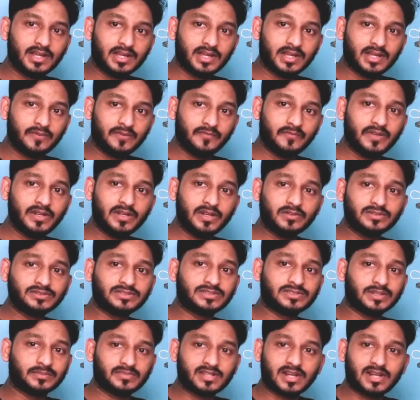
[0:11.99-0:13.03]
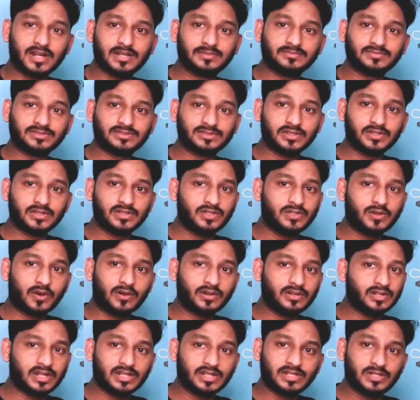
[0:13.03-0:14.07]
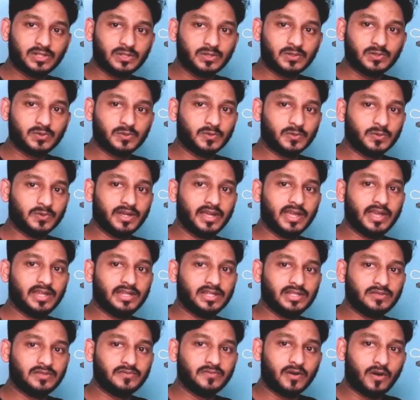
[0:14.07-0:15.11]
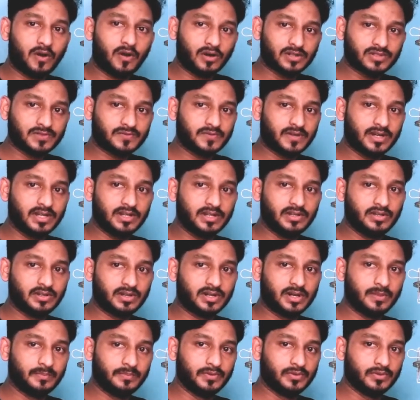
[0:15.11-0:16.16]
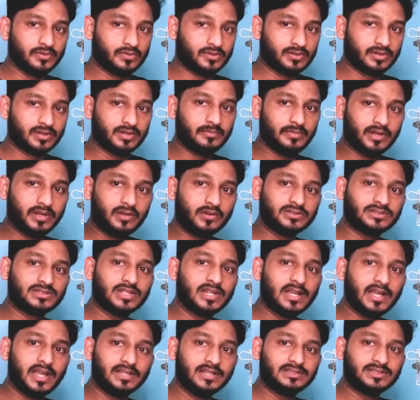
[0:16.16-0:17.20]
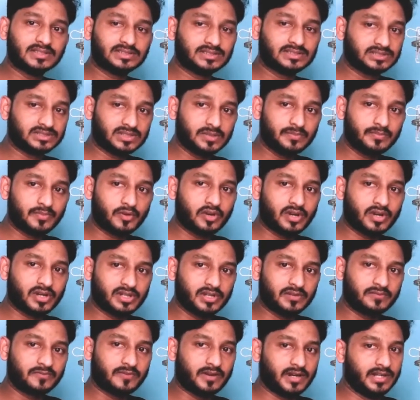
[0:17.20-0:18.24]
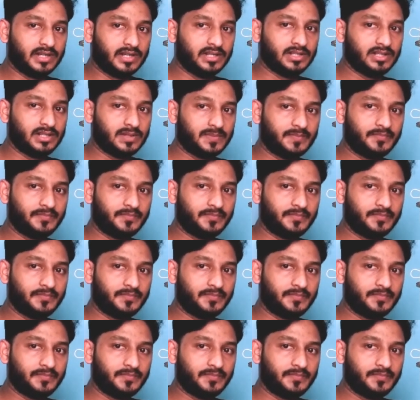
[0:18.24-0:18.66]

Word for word: Windows sometimes don't let you to edit host file in your computer because it's a system protected file.